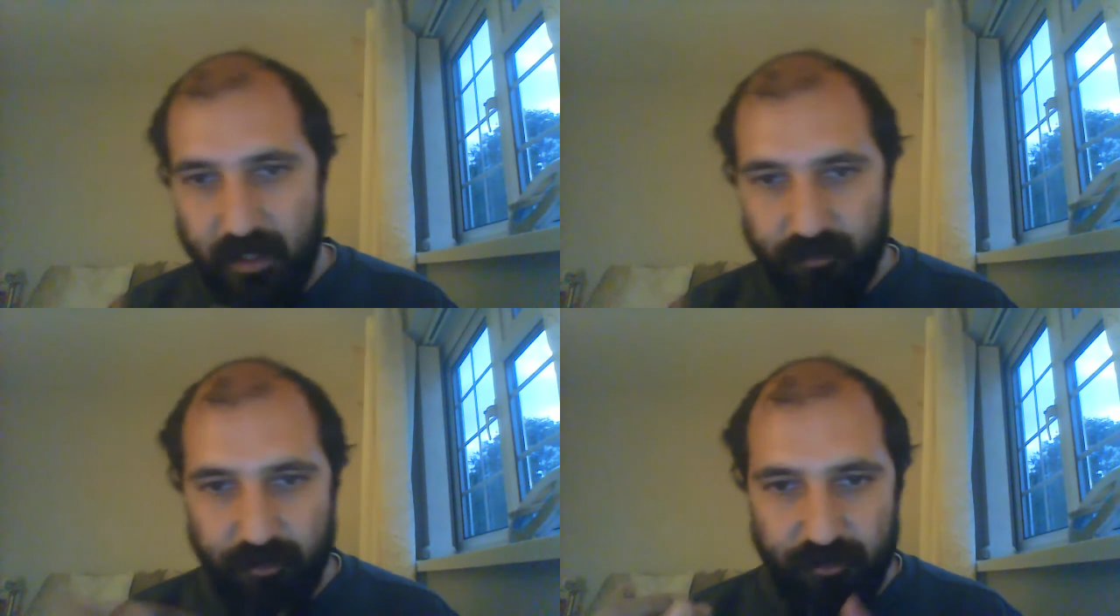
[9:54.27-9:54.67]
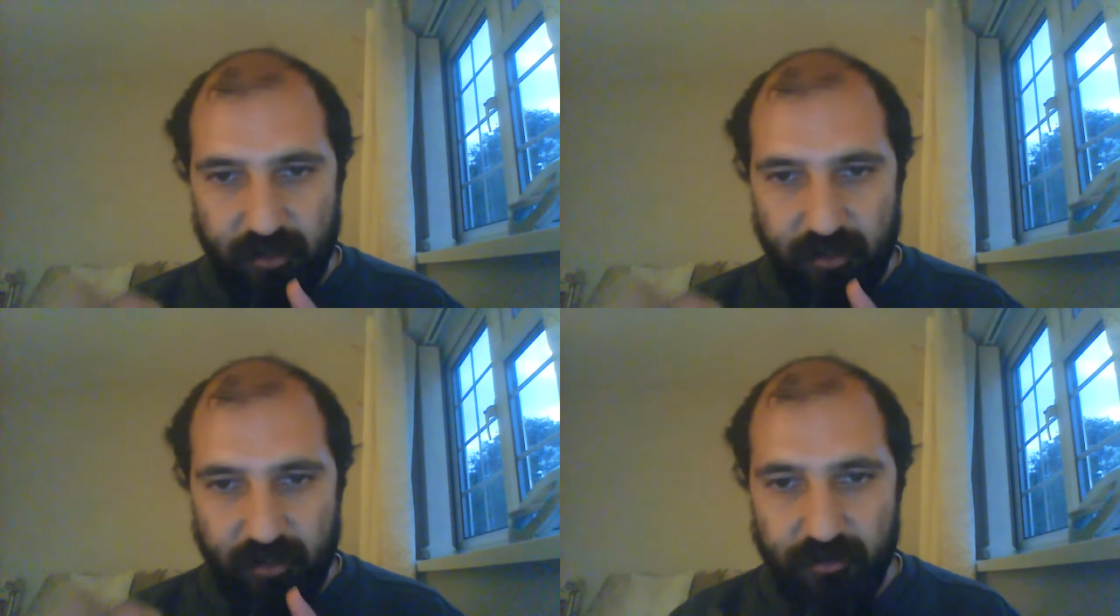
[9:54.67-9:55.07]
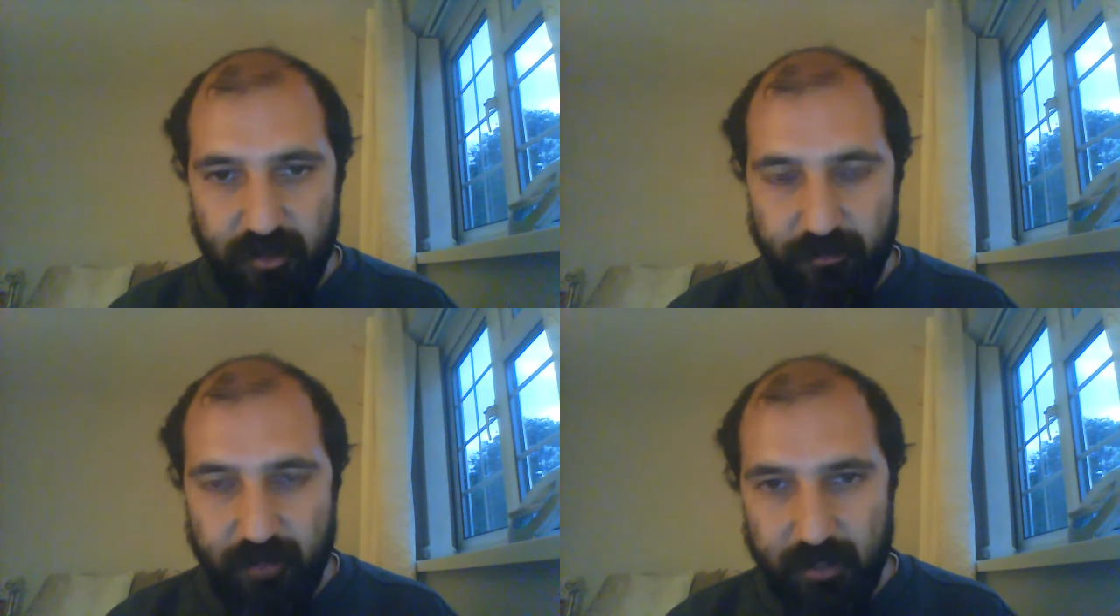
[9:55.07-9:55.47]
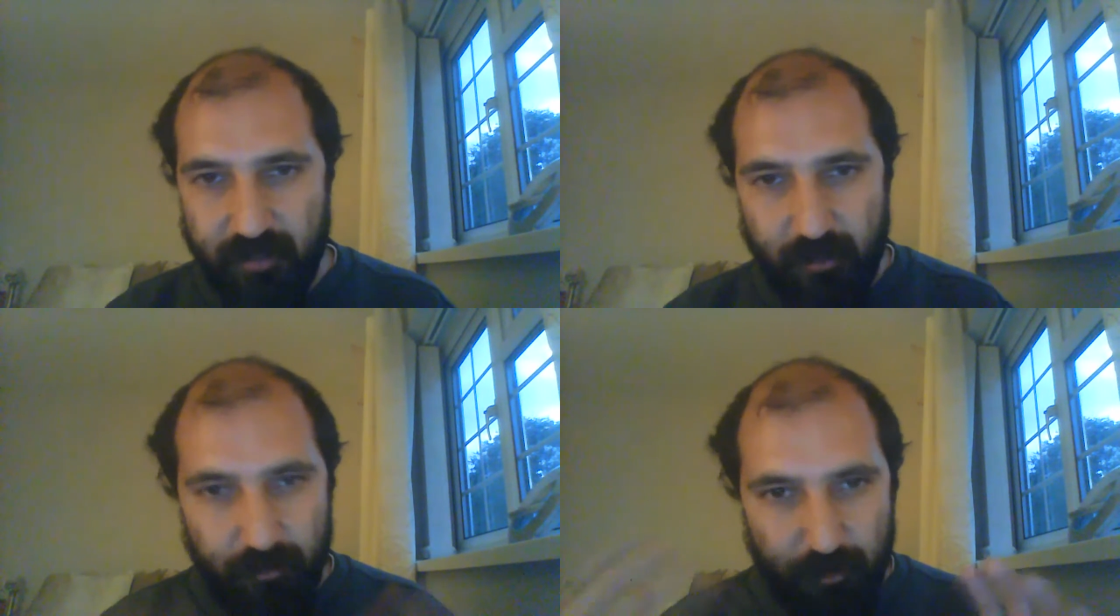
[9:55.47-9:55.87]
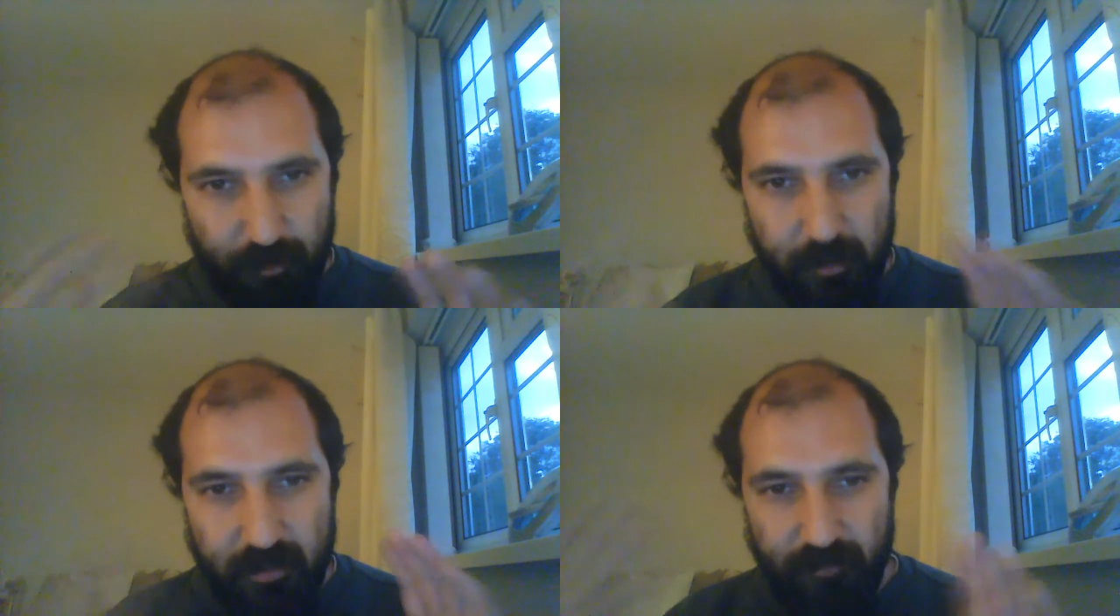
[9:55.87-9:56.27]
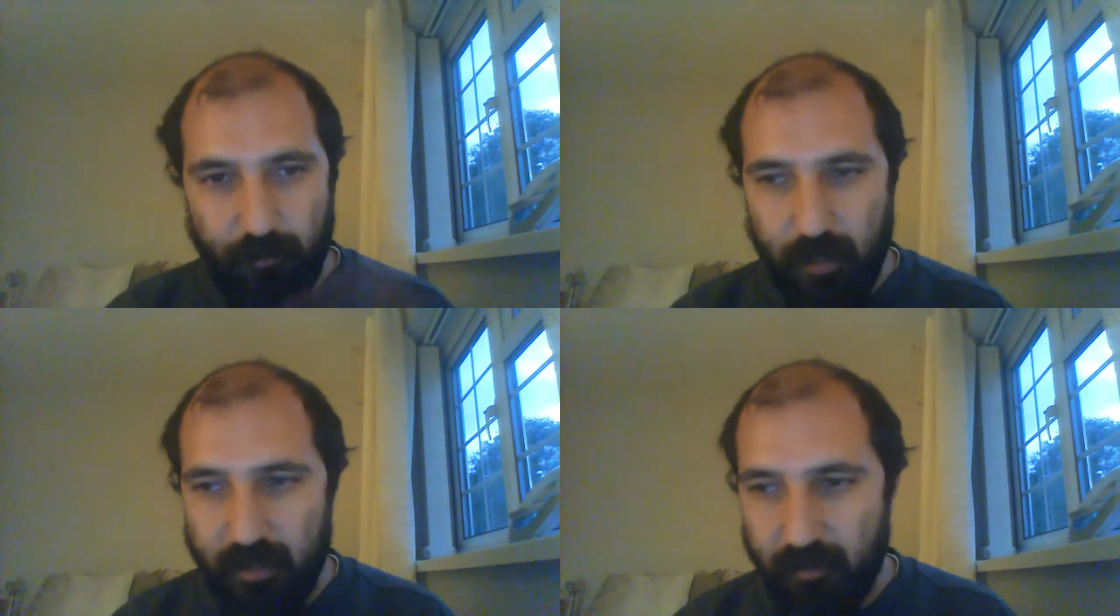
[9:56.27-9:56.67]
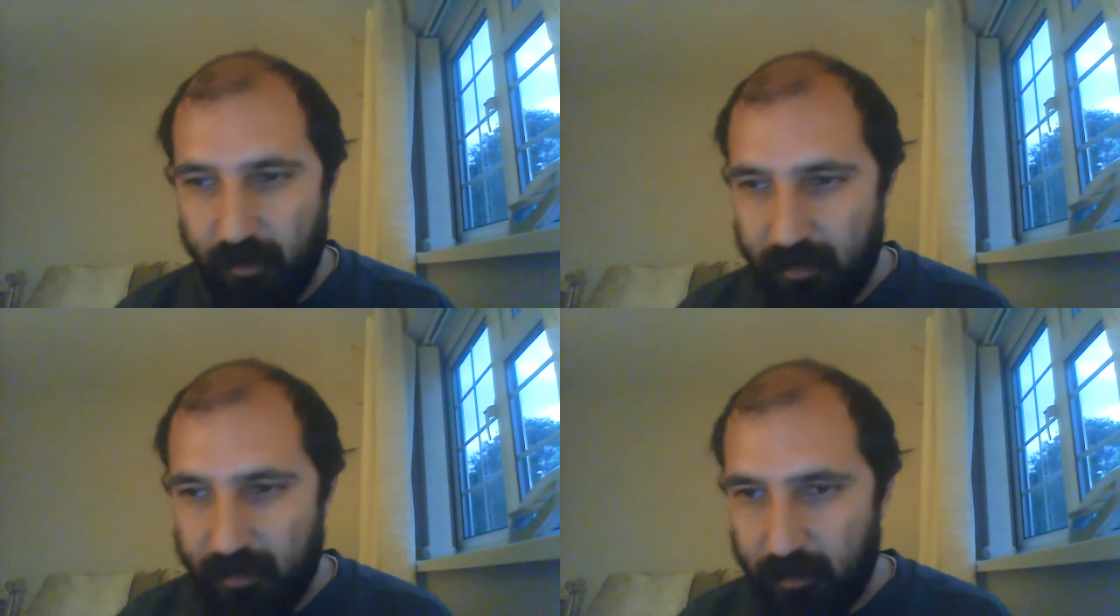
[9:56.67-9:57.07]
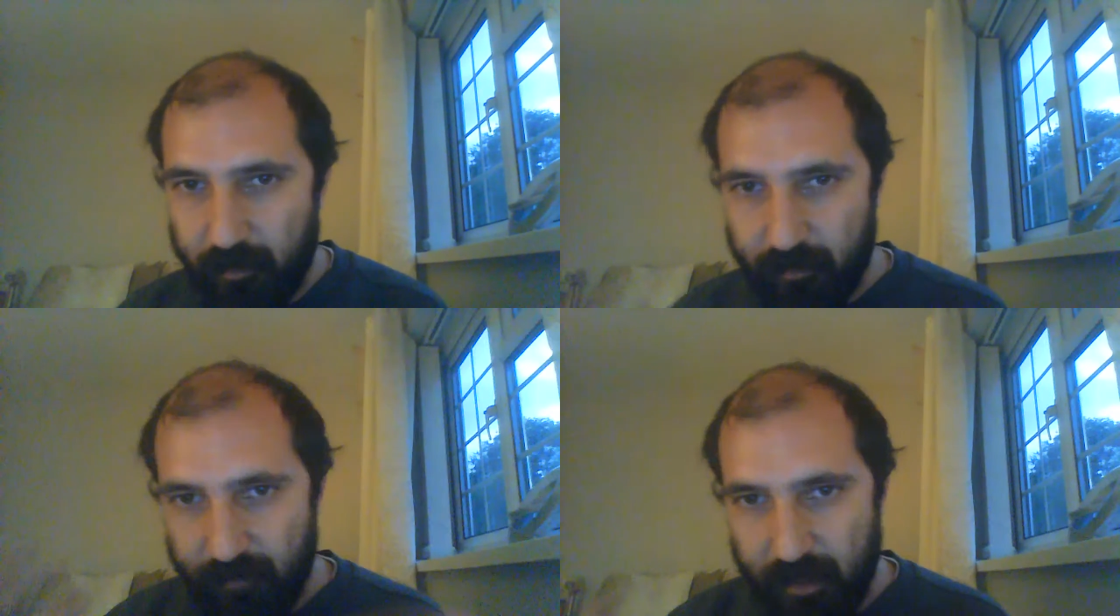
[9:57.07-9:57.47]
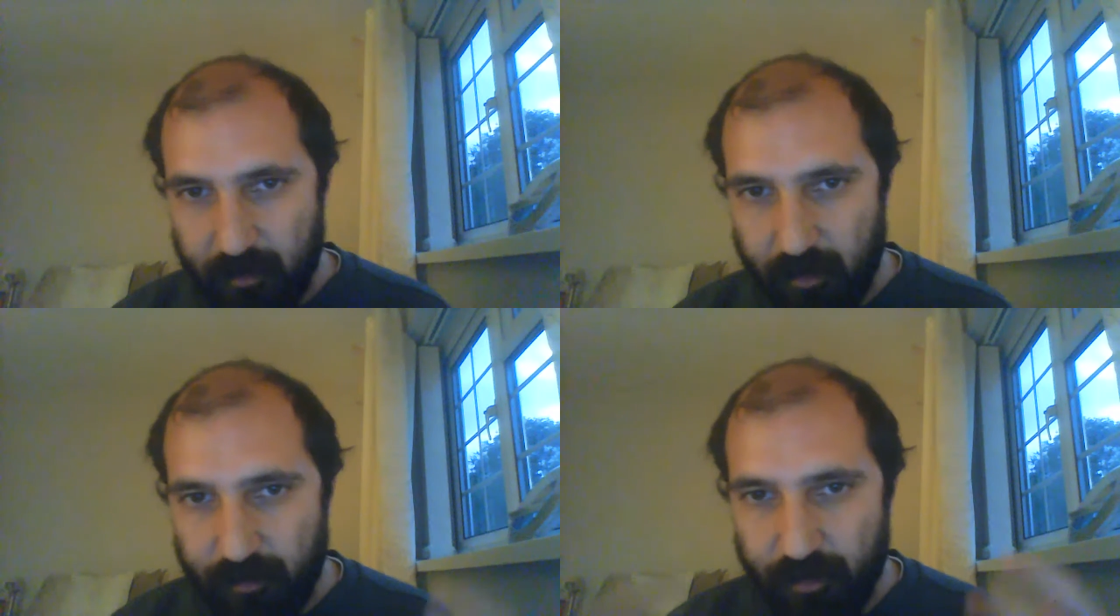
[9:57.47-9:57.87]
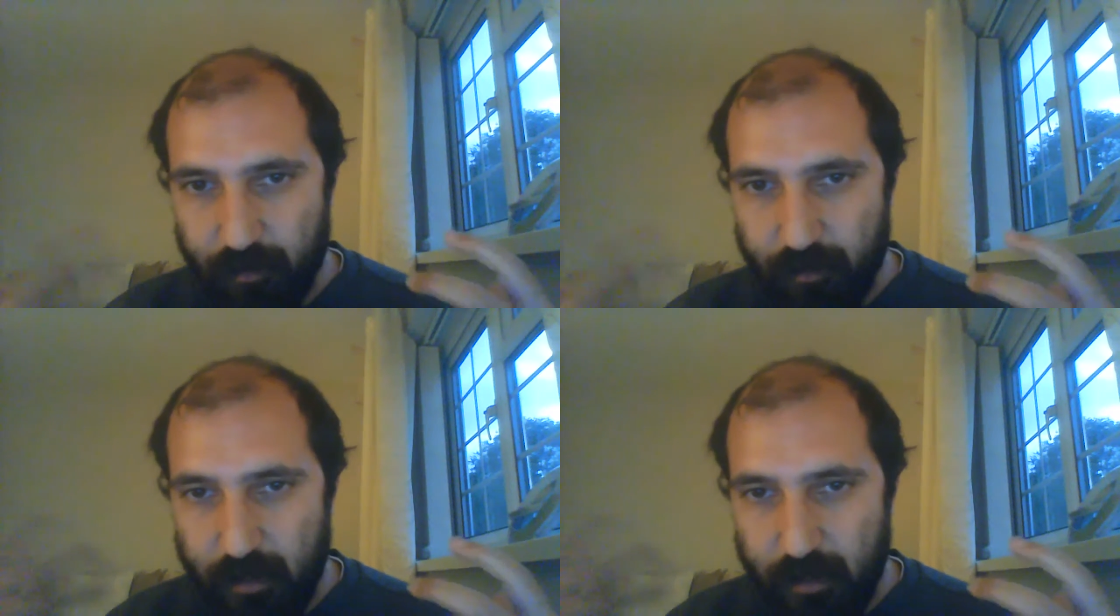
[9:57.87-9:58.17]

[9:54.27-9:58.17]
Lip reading: has justice and still fight terrorism in a different way, rather than going to invade other countries.